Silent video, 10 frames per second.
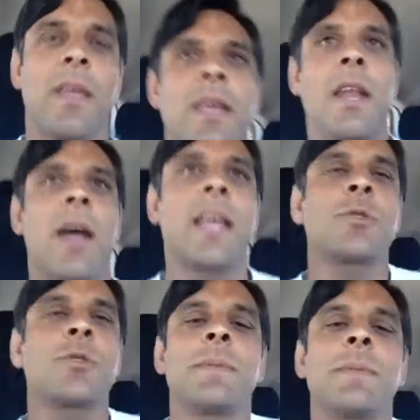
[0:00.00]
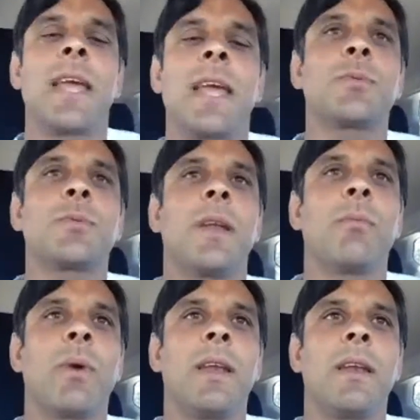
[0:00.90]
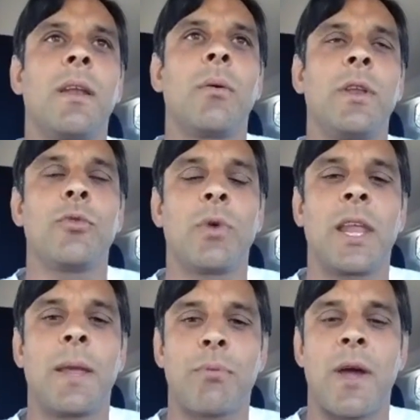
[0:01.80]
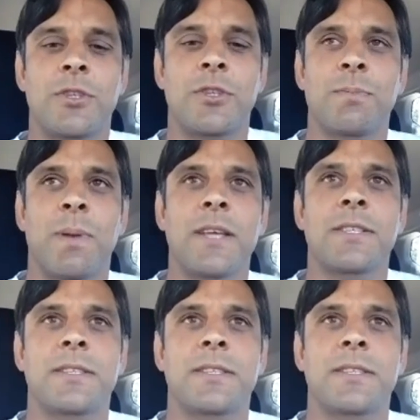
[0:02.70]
you know, I guess what I'm saying is when you really embrace Juice Plus,